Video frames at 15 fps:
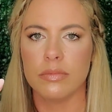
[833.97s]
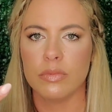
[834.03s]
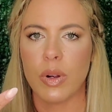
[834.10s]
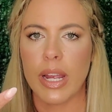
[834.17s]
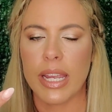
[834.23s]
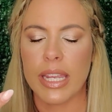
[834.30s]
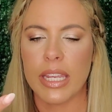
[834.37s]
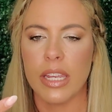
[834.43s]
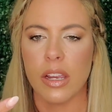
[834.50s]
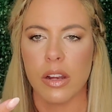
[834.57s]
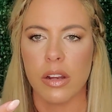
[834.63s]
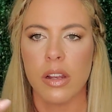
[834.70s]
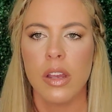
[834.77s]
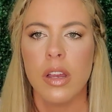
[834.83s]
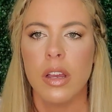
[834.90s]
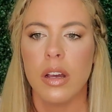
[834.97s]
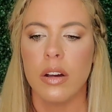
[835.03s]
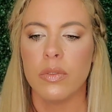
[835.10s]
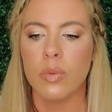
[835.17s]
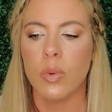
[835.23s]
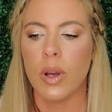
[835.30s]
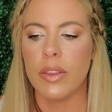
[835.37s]
right here
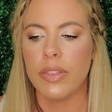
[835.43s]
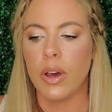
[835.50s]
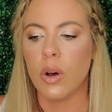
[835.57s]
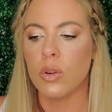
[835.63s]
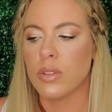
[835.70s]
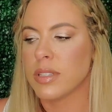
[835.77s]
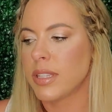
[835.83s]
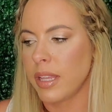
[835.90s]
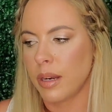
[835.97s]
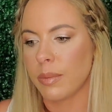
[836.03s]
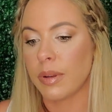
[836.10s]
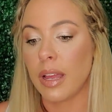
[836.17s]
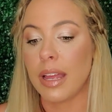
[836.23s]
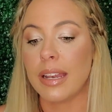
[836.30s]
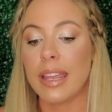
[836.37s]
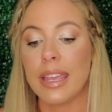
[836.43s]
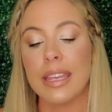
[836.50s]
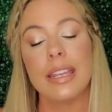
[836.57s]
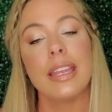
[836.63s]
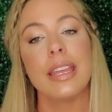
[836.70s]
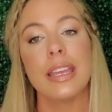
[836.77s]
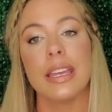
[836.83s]
of what the whole setup got.
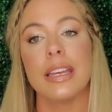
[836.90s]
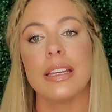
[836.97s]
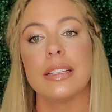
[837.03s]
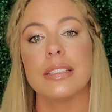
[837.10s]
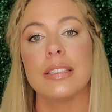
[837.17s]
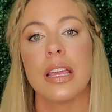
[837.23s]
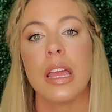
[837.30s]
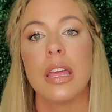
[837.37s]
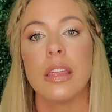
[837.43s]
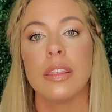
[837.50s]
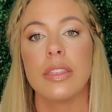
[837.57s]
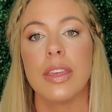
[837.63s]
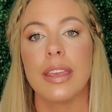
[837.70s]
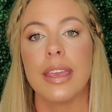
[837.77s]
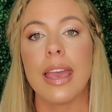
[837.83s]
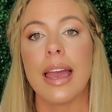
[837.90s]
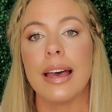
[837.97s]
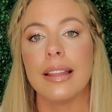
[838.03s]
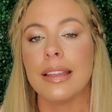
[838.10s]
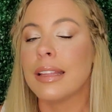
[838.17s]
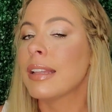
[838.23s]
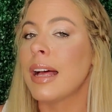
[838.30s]
It is the
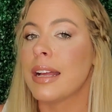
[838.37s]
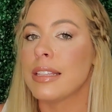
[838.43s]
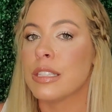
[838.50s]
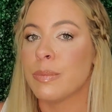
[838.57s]
Alley Glines